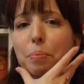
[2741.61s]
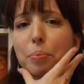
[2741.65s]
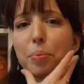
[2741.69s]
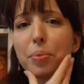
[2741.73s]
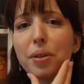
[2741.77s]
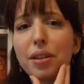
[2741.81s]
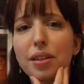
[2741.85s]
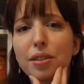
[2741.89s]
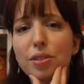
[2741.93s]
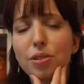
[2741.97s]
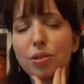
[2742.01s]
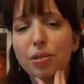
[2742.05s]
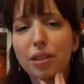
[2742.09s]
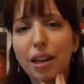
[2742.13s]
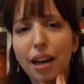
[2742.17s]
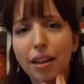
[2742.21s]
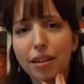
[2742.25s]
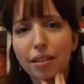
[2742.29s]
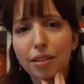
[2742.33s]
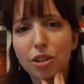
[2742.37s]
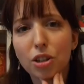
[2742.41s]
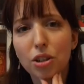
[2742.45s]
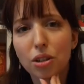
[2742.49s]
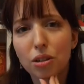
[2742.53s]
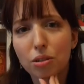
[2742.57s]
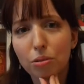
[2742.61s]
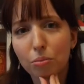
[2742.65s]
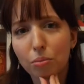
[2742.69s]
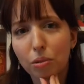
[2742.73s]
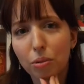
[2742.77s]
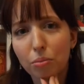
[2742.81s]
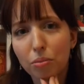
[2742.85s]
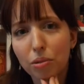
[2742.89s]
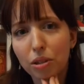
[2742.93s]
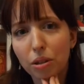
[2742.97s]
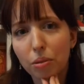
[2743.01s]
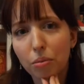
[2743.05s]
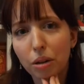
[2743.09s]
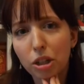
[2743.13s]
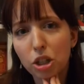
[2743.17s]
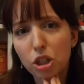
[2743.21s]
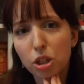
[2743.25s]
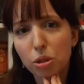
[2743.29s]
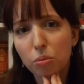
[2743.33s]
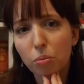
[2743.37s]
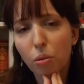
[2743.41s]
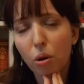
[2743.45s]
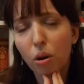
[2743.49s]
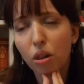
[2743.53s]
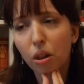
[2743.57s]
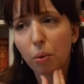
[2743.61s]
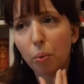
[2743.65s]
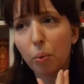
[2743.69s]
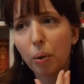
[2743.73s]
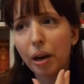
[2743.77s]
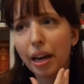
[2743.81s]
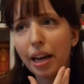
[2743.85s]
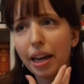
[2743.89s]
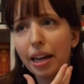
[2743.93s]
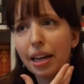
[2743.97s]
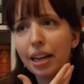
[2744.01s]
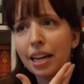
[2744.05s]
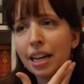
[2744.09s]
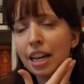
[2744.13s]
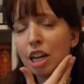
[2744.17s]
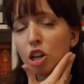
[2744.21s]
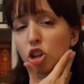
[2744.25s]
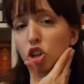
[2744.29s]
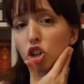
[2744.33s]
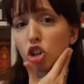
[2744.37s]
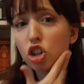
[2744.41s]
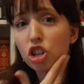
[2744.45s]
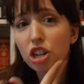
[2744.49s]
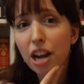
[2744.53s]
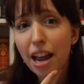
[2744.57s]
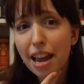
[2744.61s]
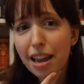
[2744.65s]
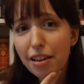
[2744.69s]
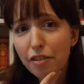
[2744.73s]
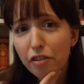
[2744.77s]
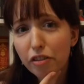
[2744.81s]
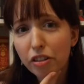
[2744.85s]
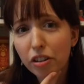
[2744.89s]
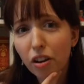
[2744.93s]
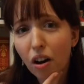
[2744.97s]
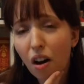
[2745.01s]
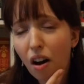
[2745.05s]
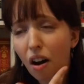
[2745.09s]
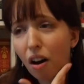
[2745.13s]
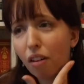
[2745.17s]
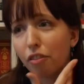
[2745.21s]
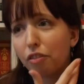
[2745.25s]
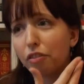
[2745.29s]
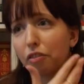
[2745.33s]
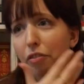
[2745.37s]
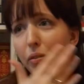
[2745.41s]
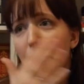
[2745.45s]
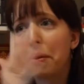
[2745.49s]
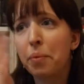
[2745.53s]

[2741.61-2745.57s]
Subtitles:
pieced together in a much smaller way, shaved off.